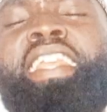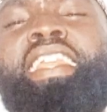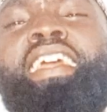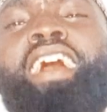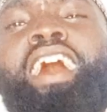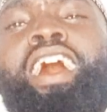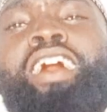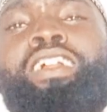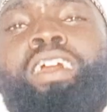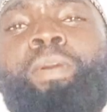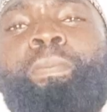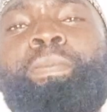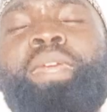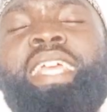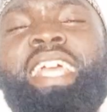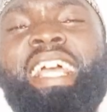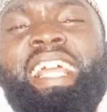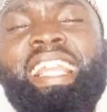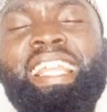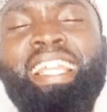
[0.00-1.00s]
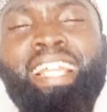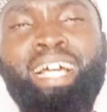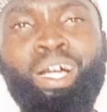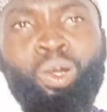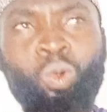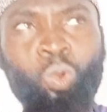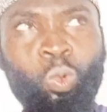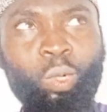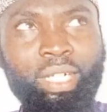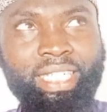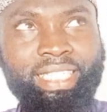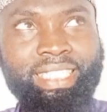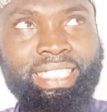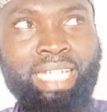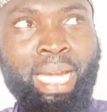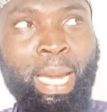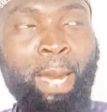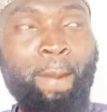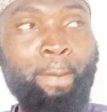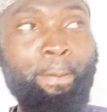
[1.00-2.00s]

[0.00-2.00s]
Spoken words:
in the Arabic language